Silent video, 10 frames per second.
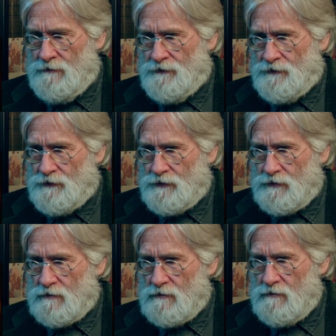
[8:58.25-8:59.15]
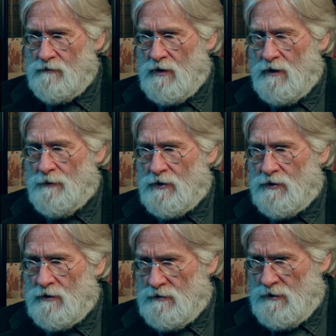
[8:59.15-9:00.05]
in a
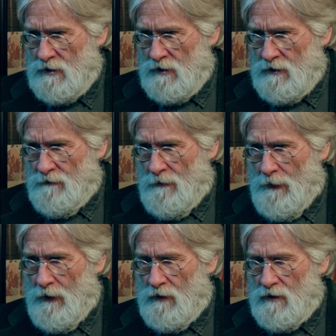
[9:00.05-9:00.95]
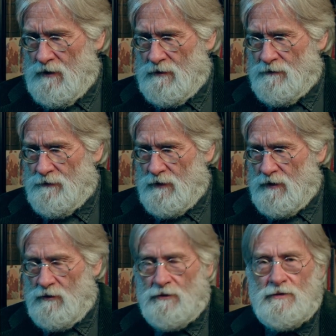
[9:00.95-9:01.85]
picture, uh,
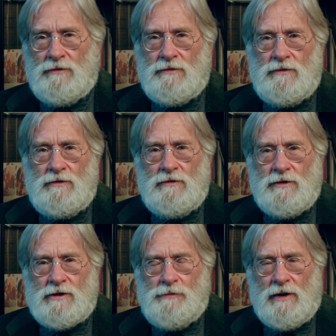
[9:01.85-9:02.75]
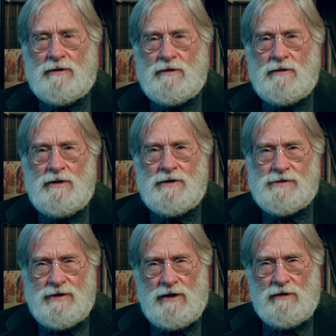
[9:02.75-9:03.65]
you you expect it in
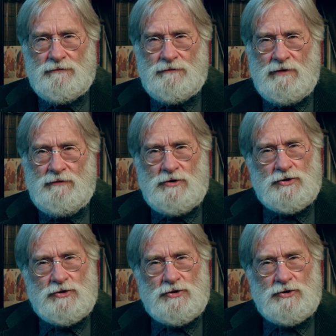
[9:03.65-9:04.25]
itself. If it